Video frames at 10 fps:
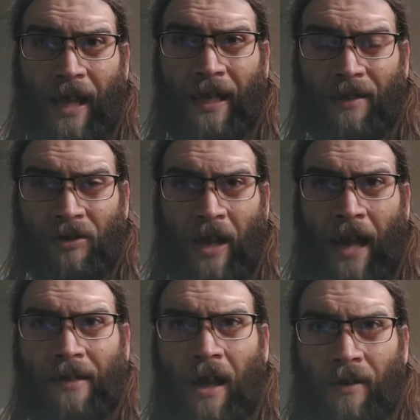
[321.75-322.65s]
and get the
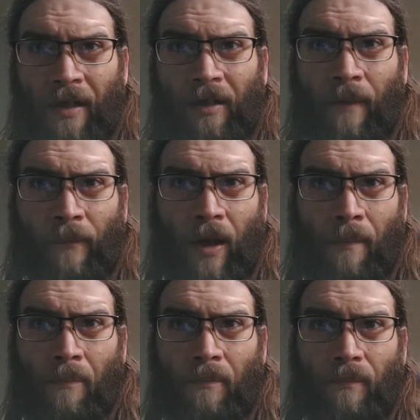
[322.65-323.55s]
jack down, and then lift
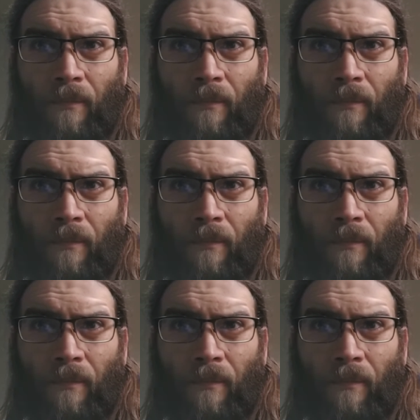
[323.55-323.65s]
up